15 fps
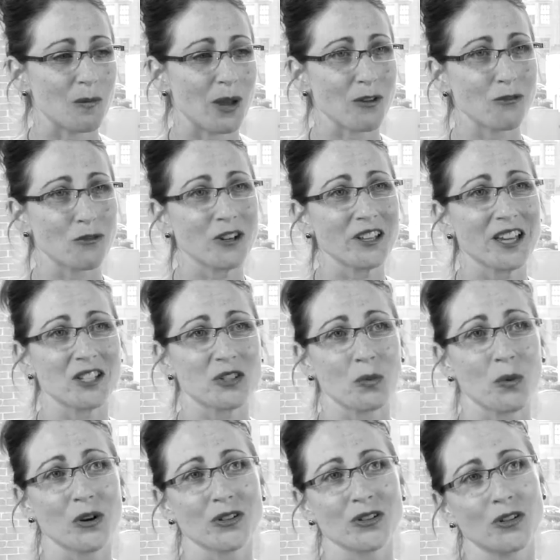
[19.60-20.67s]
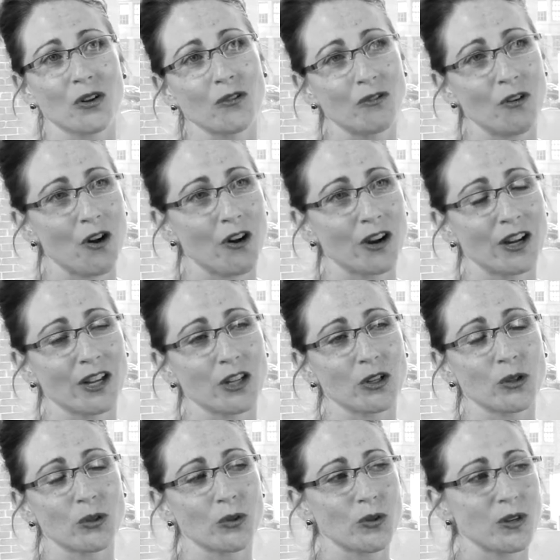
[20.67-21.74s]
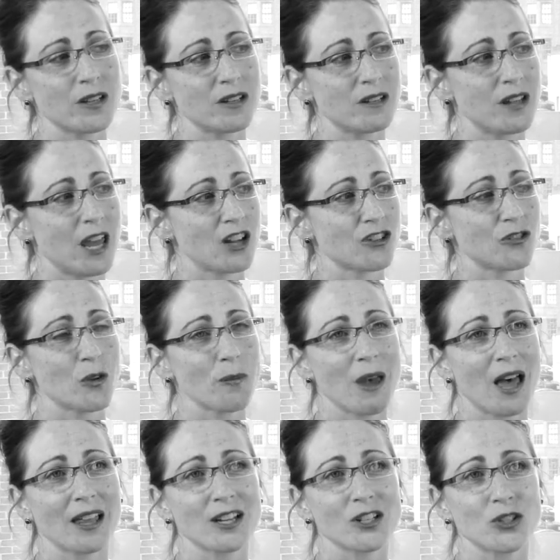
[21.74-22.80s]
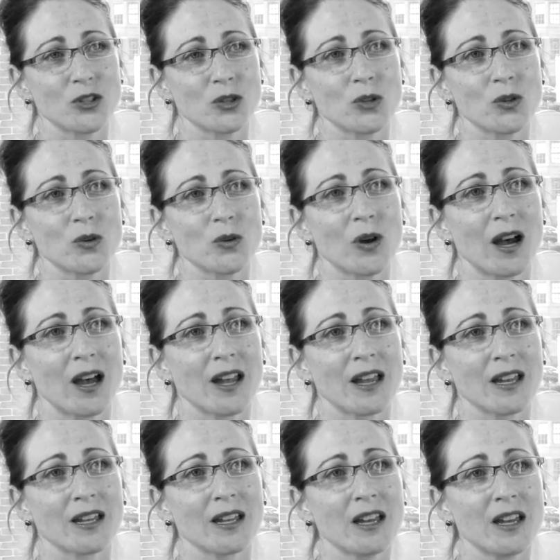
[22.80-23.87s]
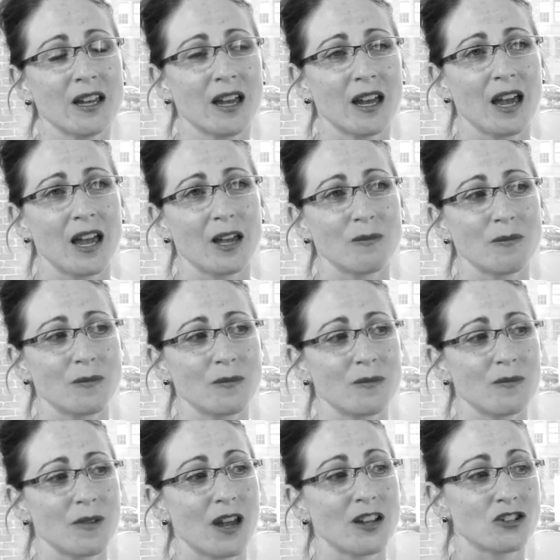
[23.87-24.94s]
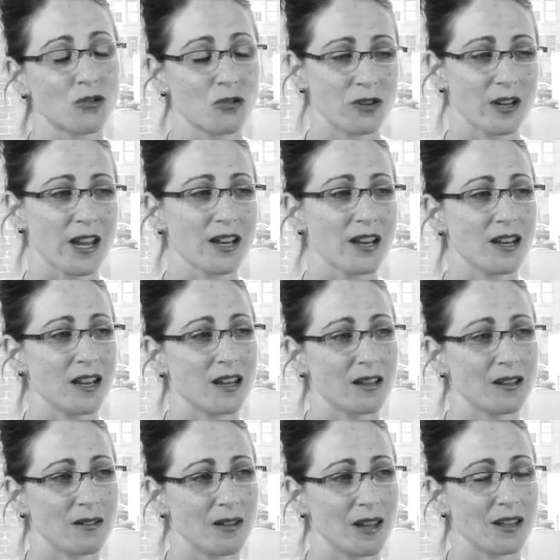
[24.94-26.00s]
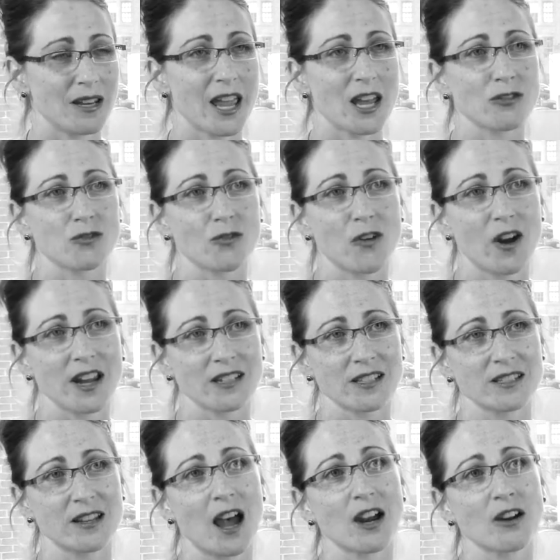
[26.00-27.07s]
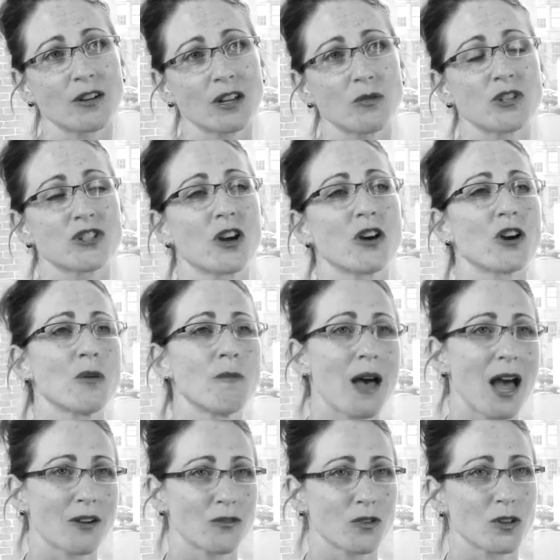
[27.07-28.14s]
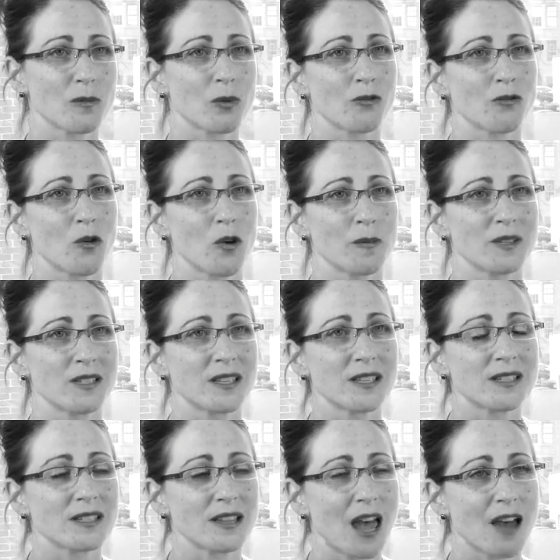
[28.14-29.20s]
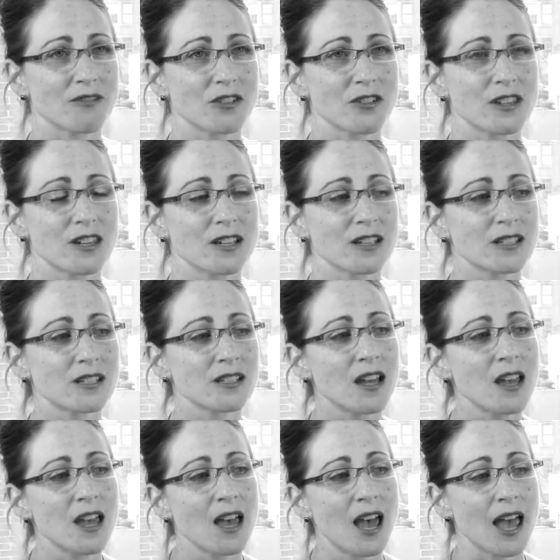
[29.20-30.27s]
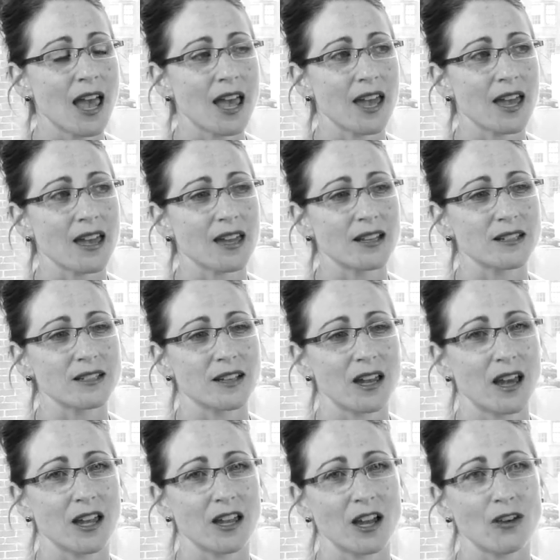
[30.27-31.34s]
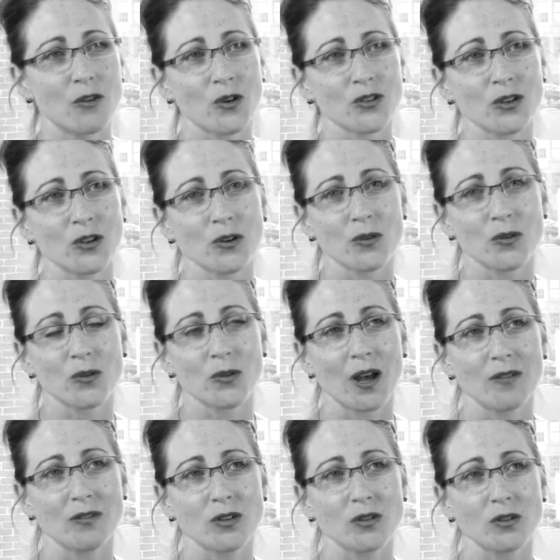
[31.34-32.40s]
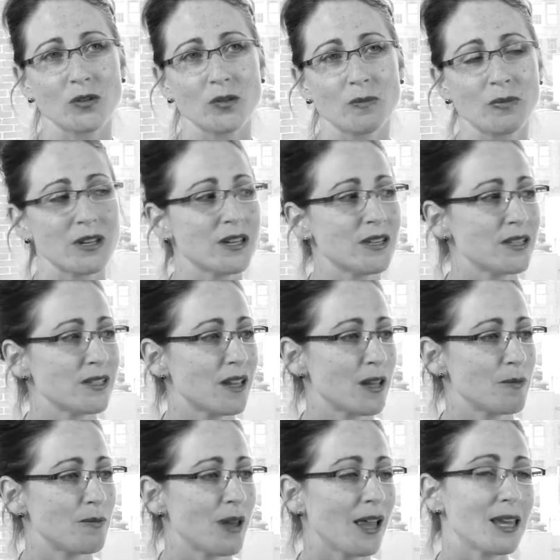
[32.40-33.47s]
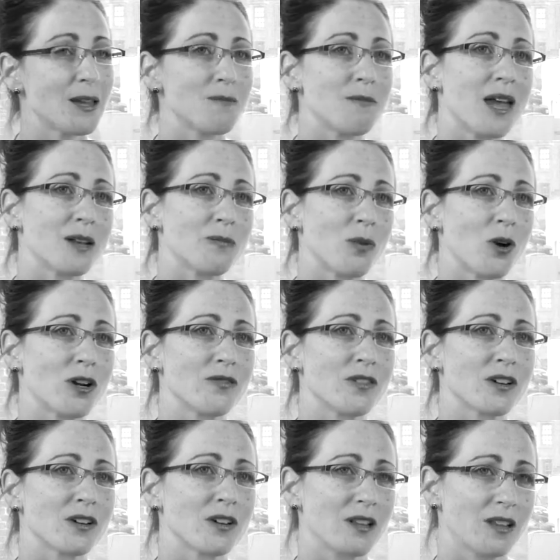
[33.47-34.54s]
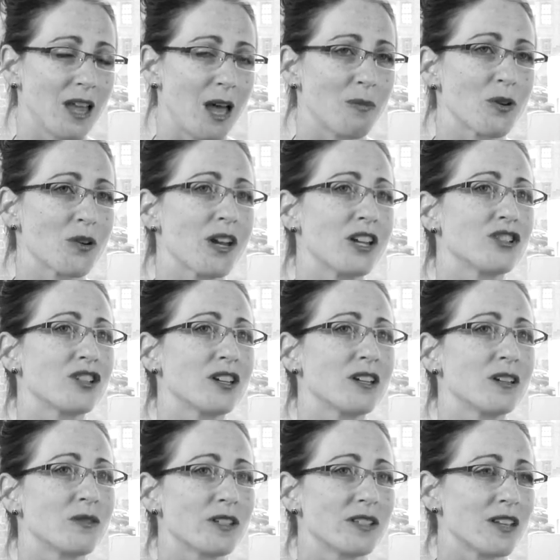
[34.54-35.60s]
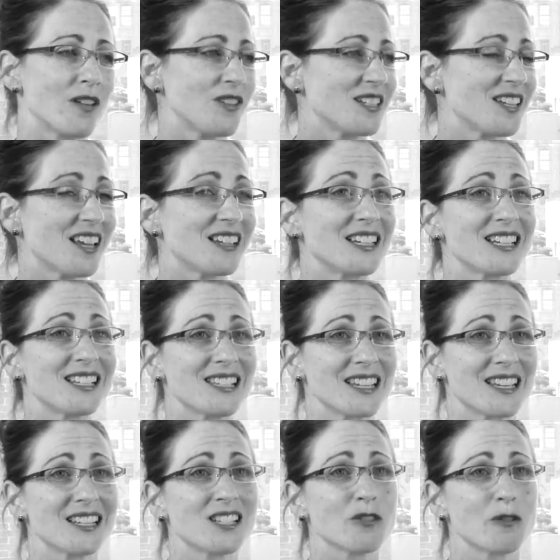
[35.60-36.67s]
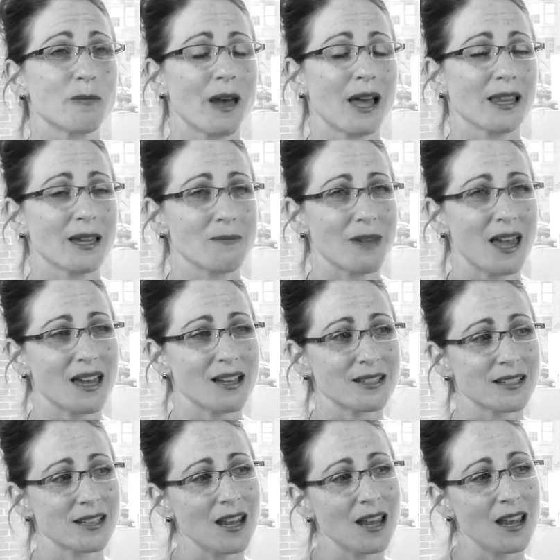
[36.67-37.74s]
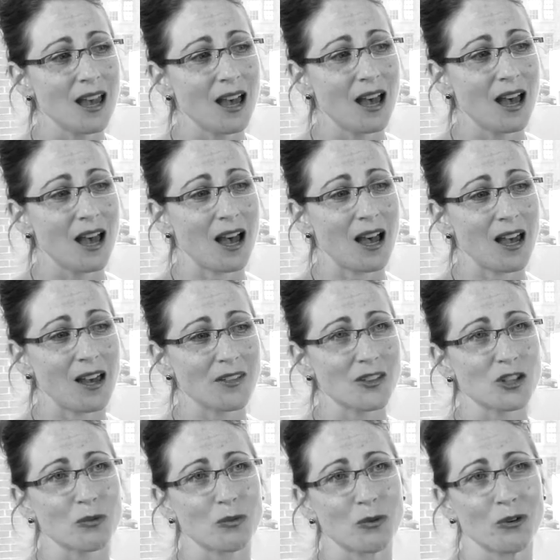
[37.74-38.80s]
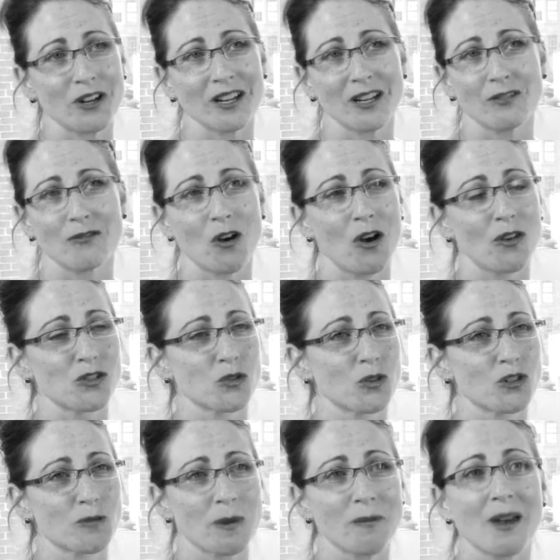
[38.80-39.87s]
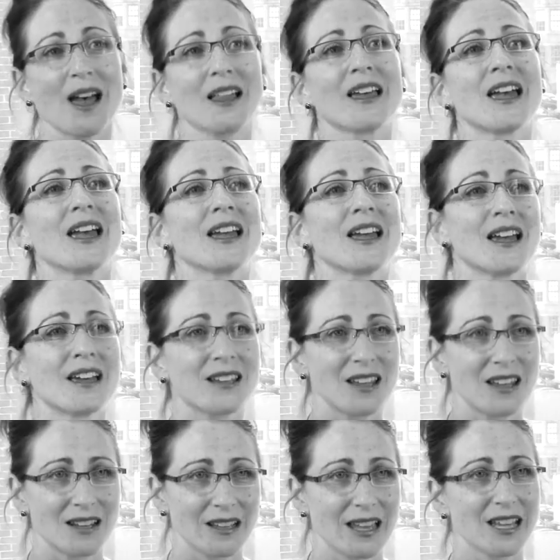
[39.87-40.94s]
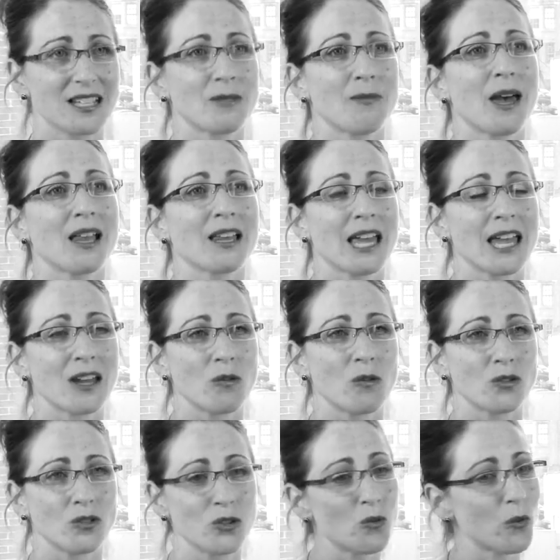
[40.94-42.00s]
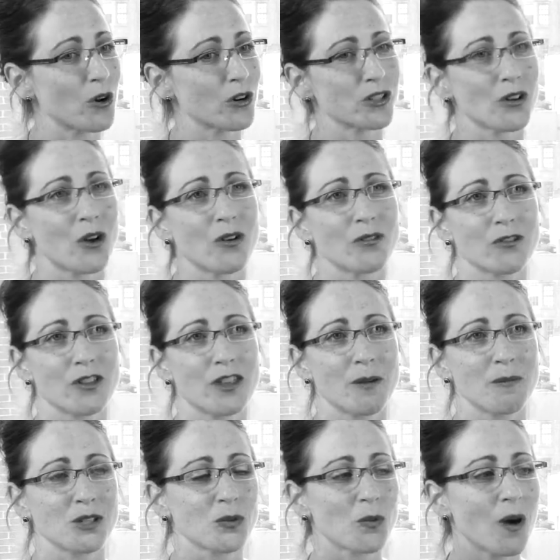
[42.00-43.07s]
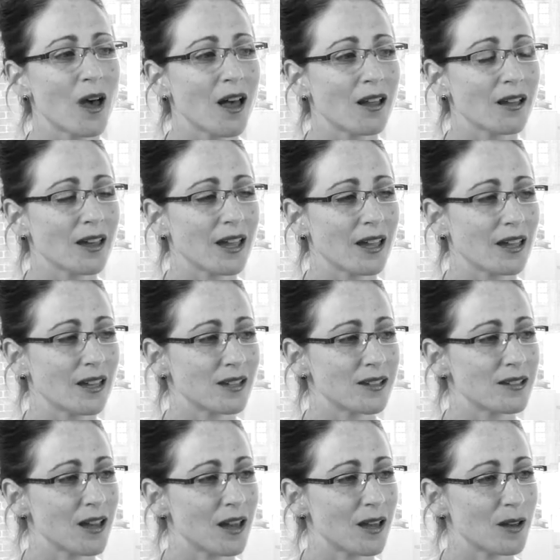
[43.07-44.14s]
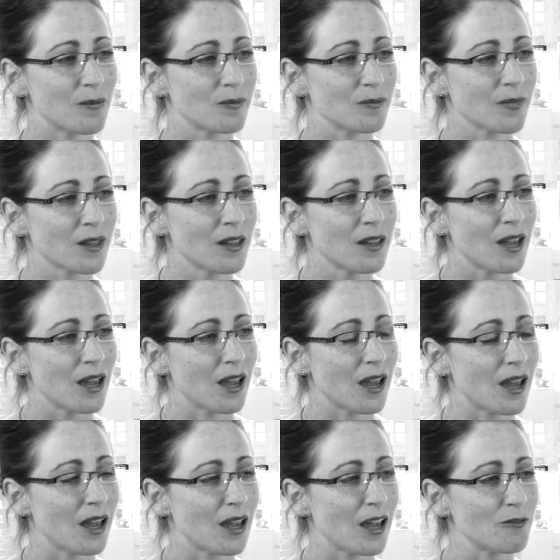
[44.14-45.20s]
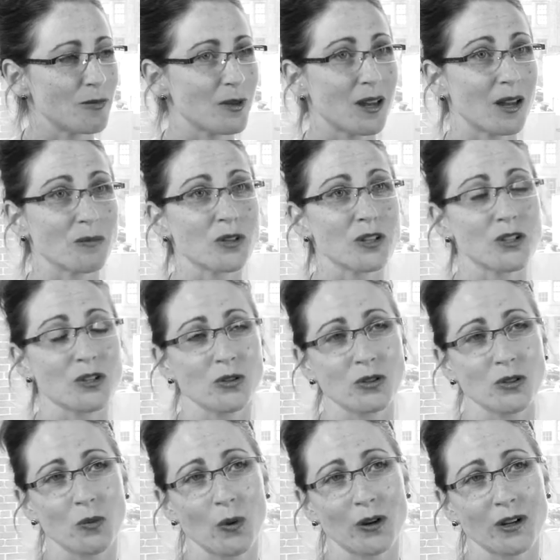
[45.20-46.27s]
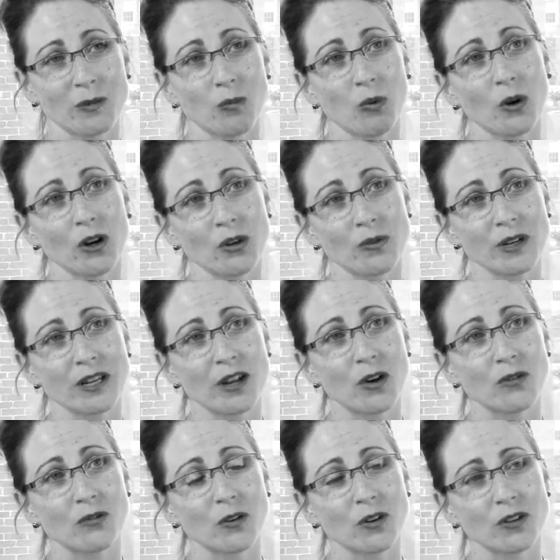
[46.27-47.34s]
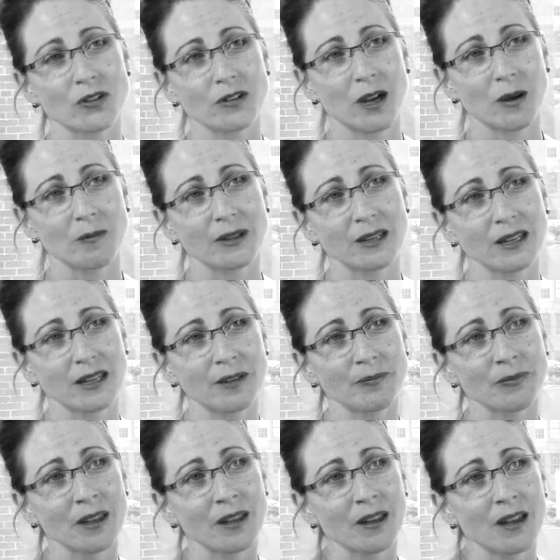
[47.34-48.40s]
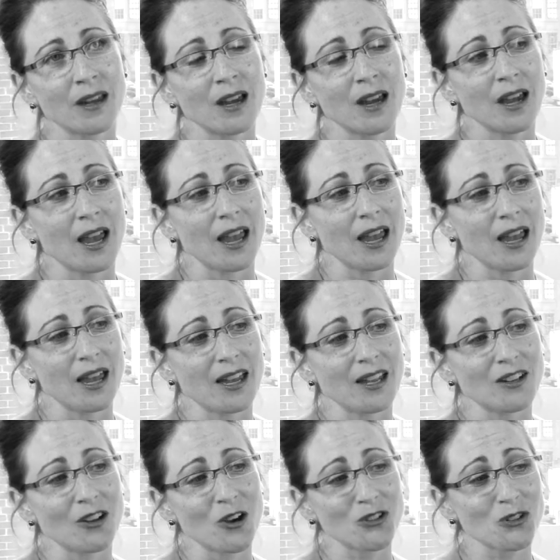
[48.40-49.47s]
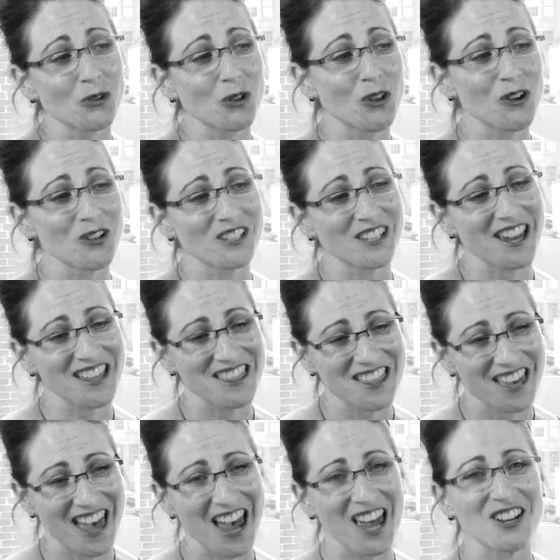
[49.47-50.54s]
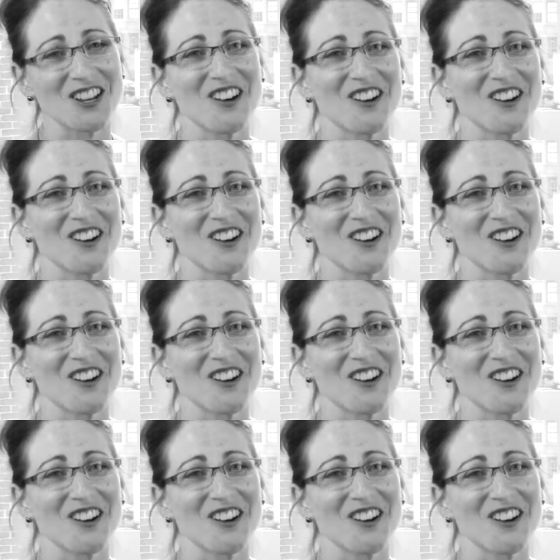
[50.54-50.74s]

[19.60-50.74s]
My freelance work so far included Nashville Ballet 2. I um, I created a, an Anne Frank's diary, which I'll go back for the performances after this. And I, have also have a new piece at BalletMet, part of a collaboration with Seven Deadly Sins with BalletMet. Uh, the spring involves Richmond Ballet and Atlanta Ballet, new works all for them as well. And um, uh, i am going to do a new work in Puerto Rico for a new company. And also alongside that,